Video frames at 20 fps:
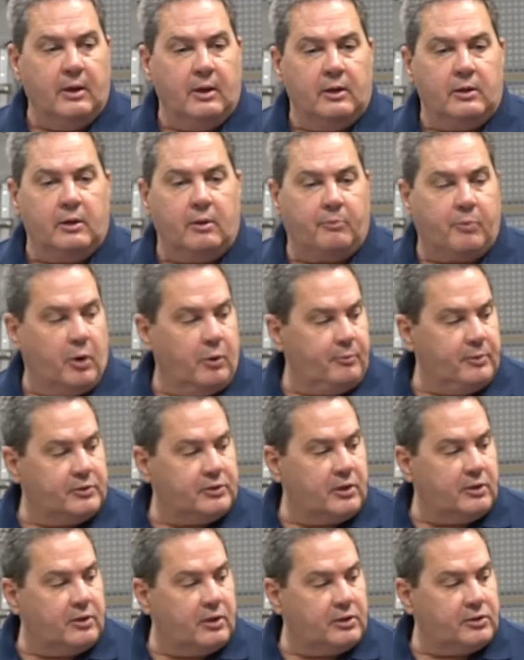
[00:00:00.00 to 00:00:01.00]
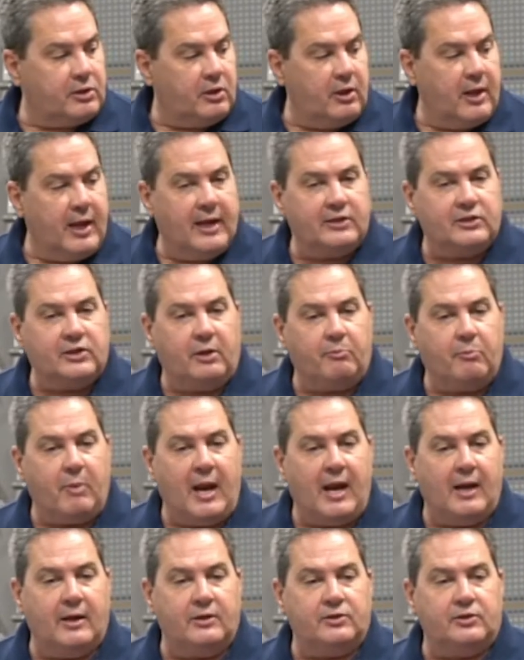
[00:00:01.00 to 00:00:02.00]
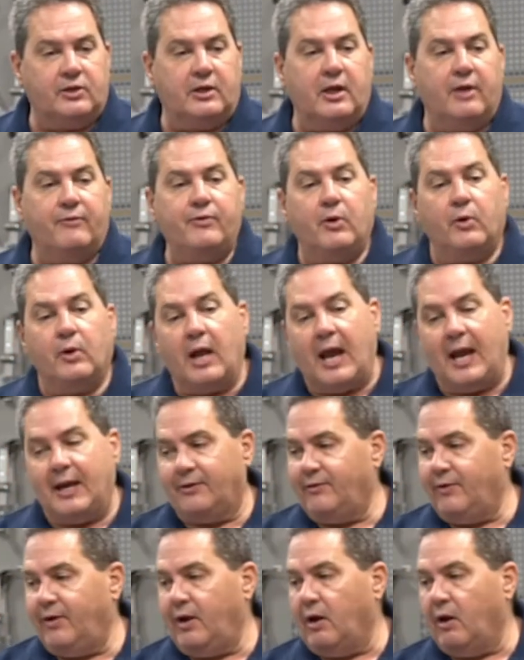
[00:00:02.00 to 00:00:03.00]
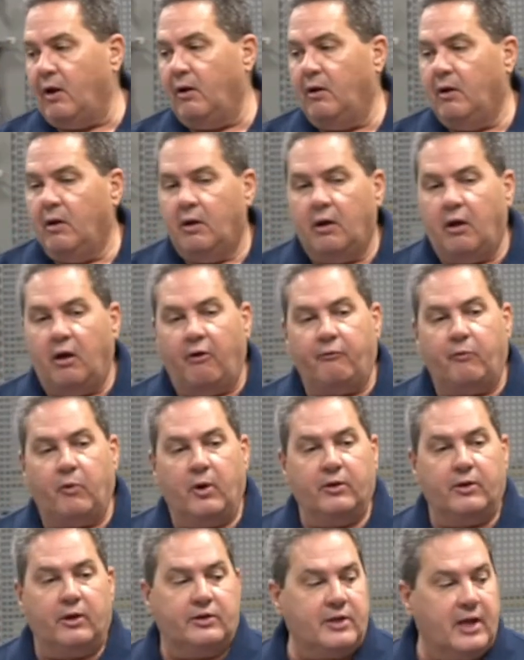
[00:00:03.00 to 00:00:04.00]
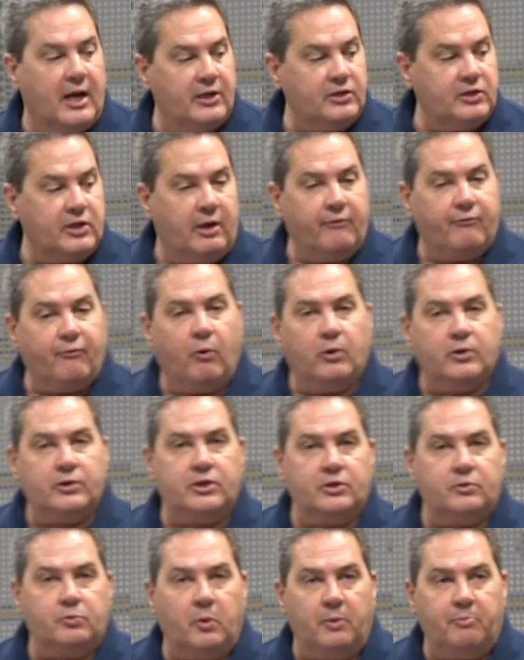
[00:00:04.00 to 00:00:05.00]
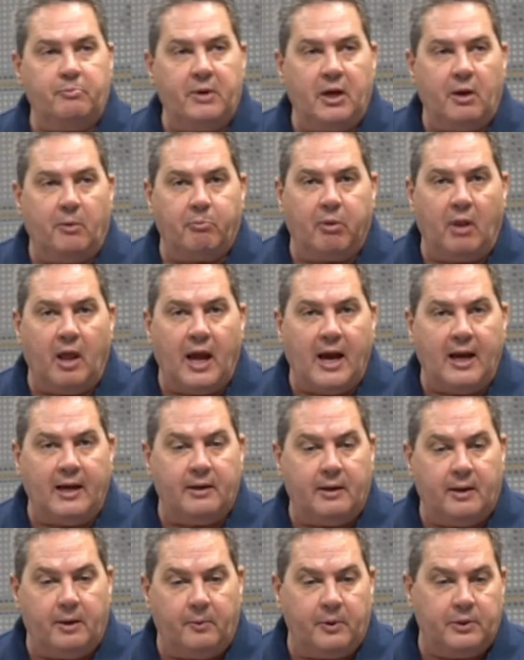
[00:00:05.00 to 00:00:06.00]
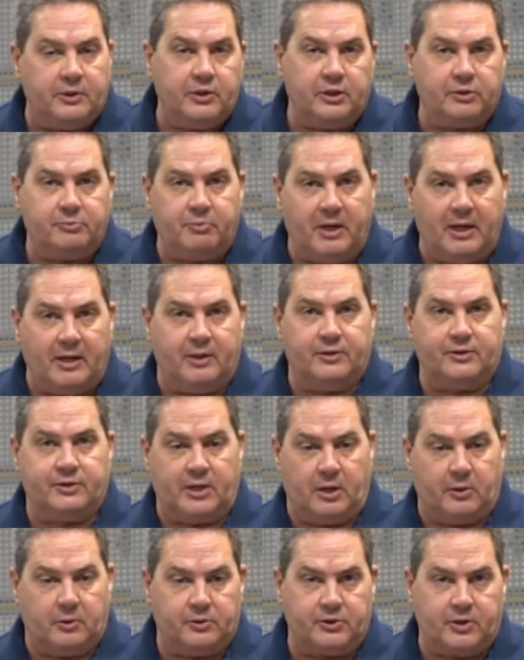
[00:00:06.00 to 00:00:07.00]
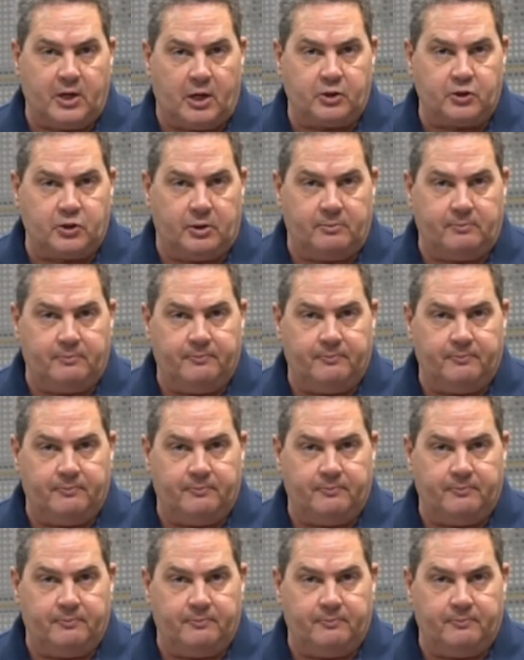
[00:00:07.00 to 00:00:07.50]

The purpose of this elastic band is to give you an idea of where the tensioning forces would be applied, and it would just be in the center section.